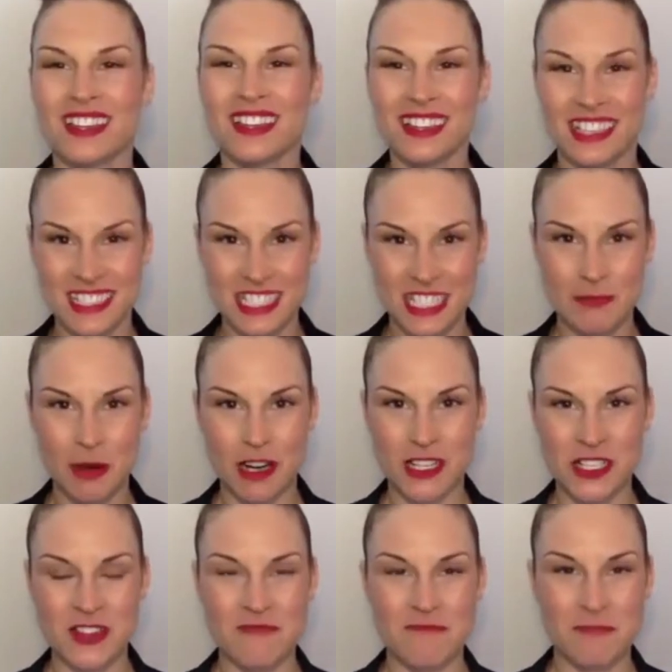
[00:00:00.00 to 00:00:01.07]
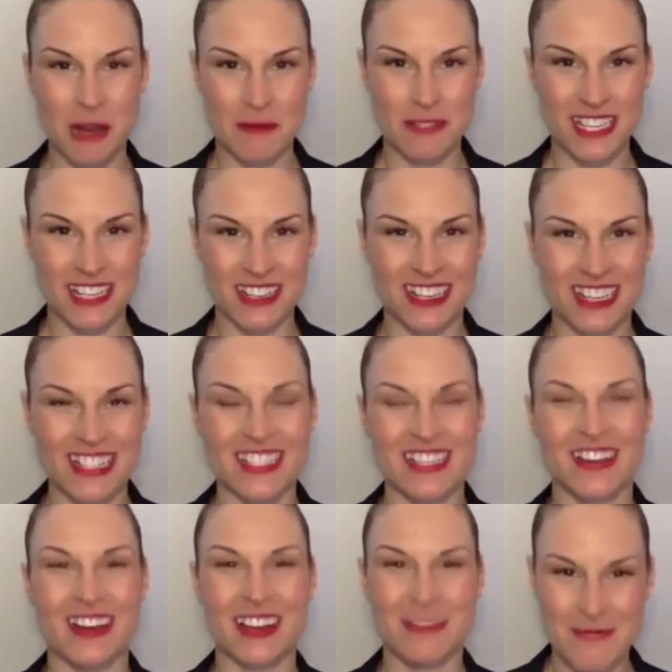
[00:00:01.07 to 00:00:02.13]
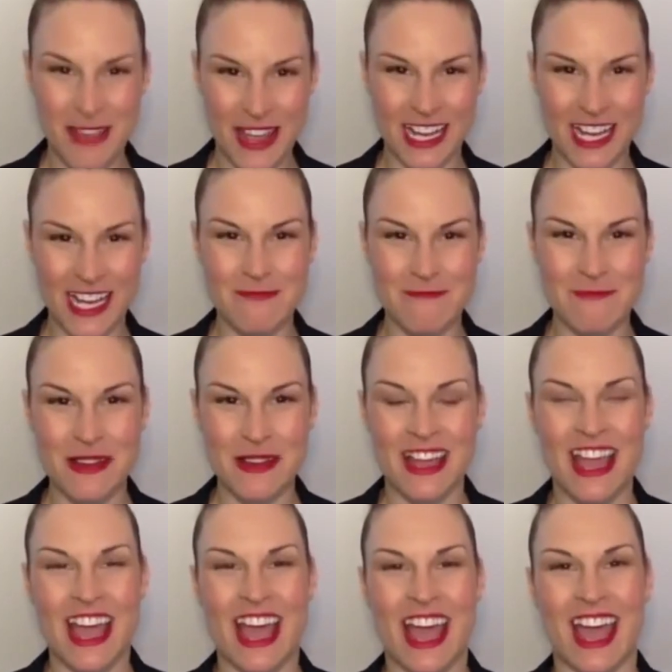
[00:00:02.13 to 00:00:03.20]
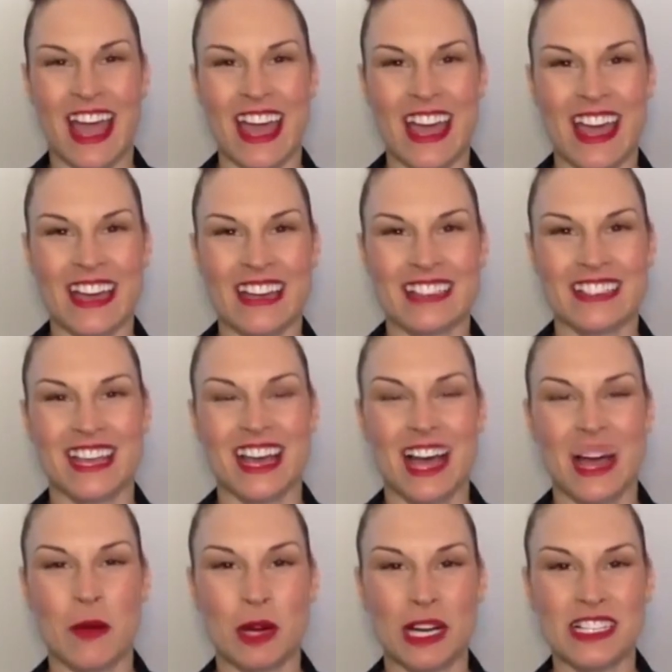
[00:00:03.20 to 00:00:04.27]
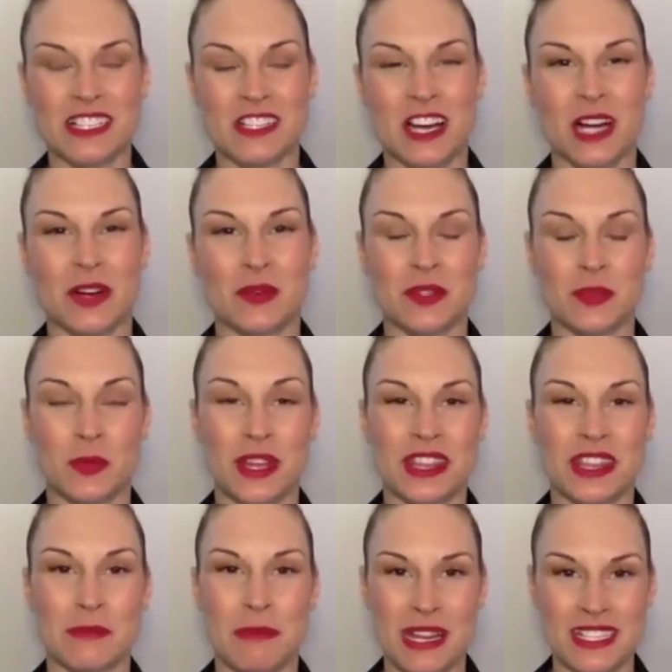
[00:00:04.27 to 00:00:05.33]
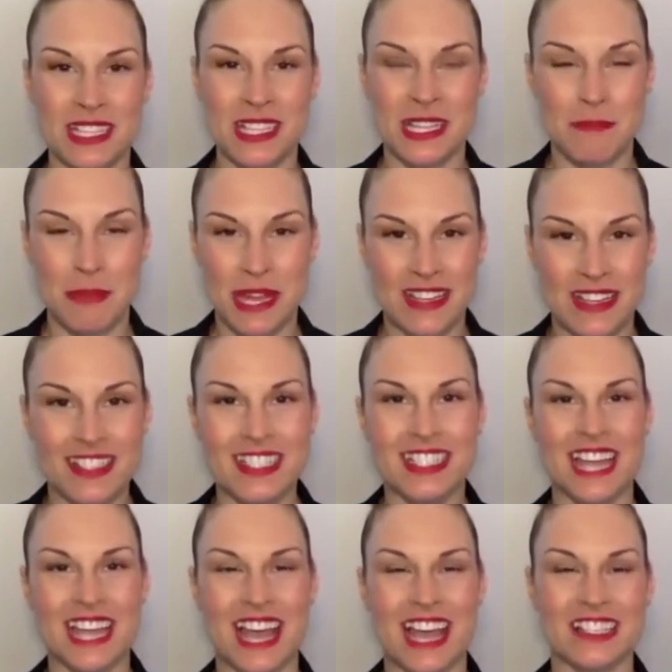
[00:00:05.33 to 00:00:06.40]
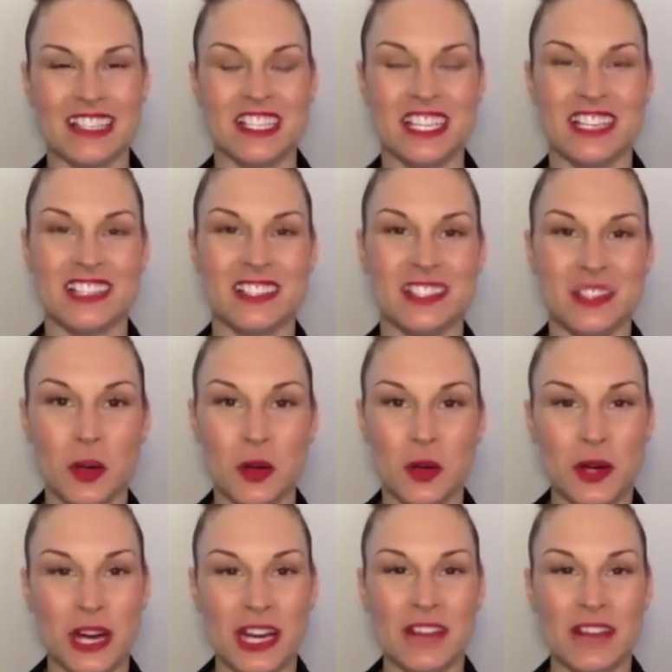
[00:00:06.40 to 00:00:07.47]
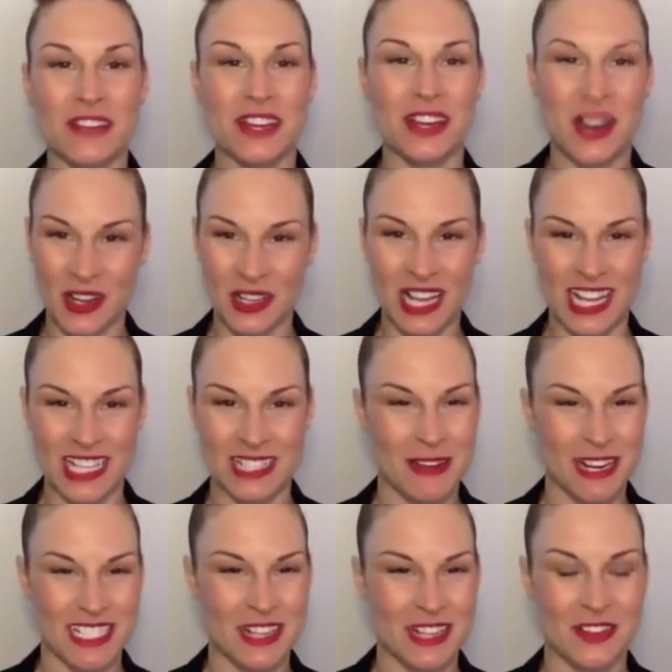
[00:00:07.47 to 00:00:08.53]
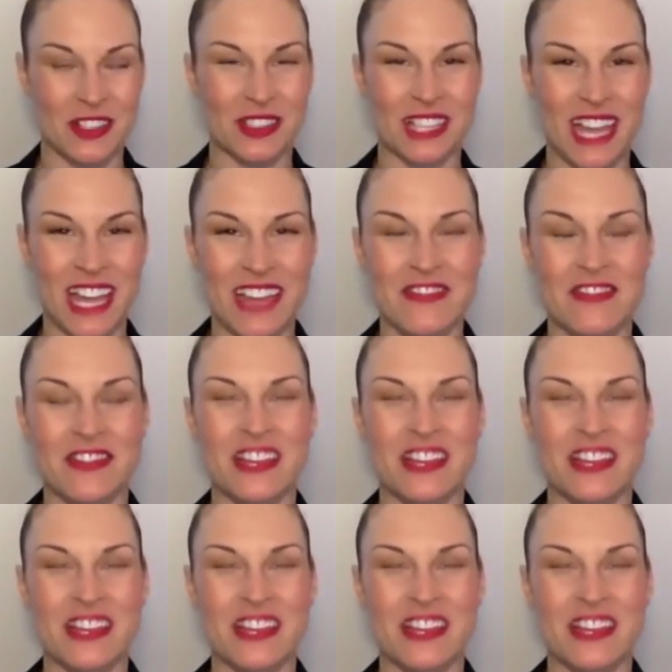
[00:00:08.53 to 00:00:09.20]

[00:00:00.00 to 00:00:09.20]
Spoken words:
This is part 2 of Prep series on makeup. And I wanted to talk with the best in the biz, and she is so creative in all aspects of her life.